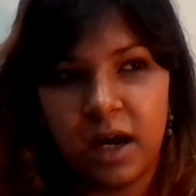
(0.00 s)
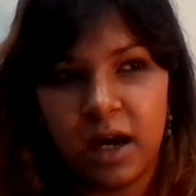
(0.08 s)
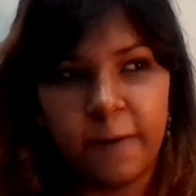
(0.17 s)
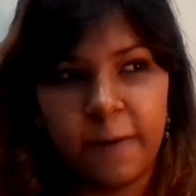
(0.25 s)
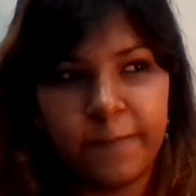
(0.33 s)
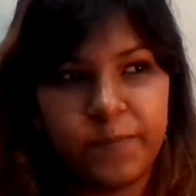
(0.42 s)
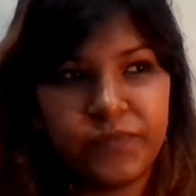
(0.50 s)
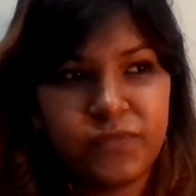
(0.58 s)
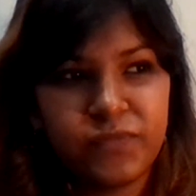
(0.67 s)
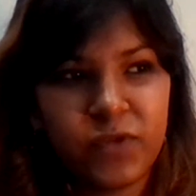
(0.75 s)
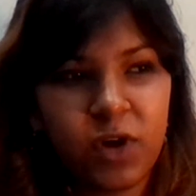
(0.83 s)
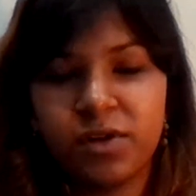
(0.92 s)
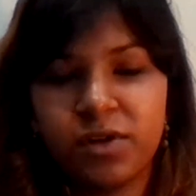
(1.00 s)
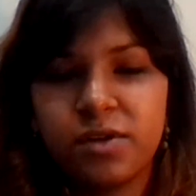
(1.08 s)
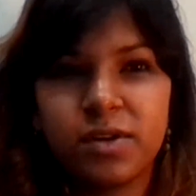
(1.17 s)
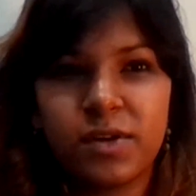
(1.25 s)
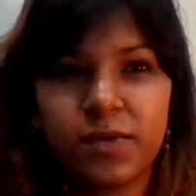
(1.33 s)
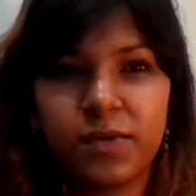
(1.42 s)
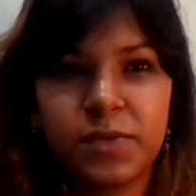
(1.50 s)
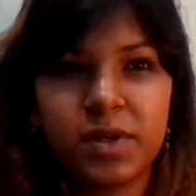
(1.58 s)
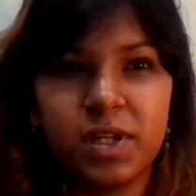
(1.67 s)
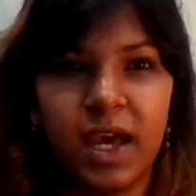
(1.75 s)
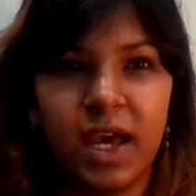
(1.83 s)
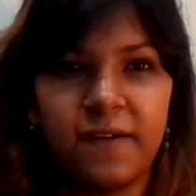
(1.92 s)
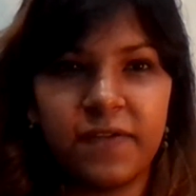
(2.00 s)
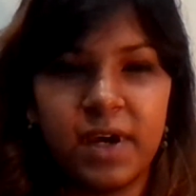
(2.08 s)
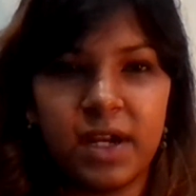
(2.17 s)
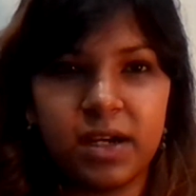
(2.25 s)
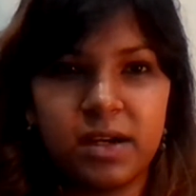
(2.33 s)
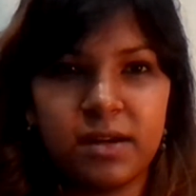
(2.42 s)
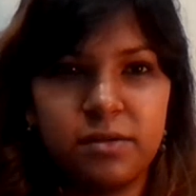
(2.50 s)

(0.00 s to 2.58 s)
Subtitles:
um, or you don't really have that